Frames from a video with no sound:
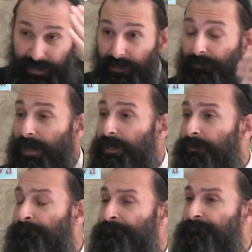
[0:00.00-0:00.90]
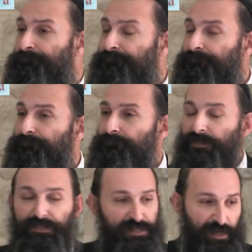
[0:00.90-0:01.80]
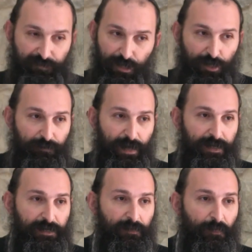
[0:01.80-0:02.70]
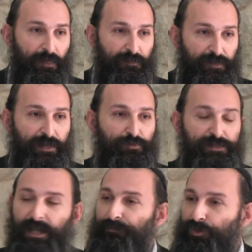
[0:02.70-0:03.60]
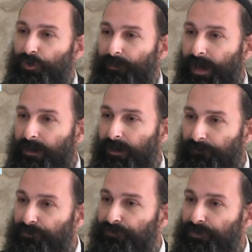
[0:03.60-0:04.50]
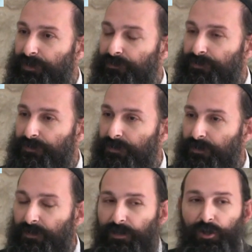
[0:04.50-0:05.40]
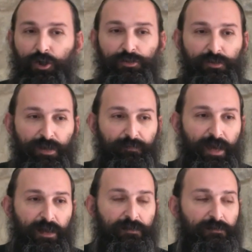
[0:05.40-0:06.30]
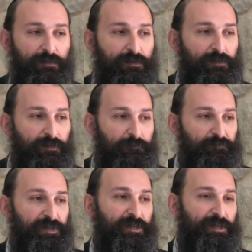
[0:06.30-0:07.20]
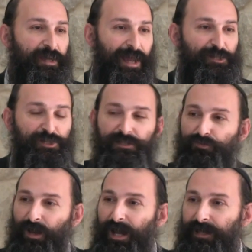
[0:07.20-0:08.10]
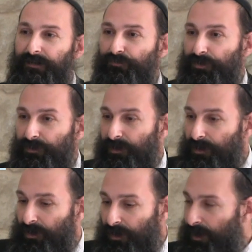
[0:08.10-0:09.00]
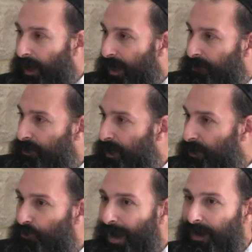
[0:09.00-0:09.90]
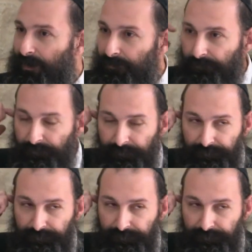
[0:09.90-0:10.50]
making money, saved a lot of money. Then it was time to go back after 3 years. On the way back, he catches a ride with a guy that had a wagon.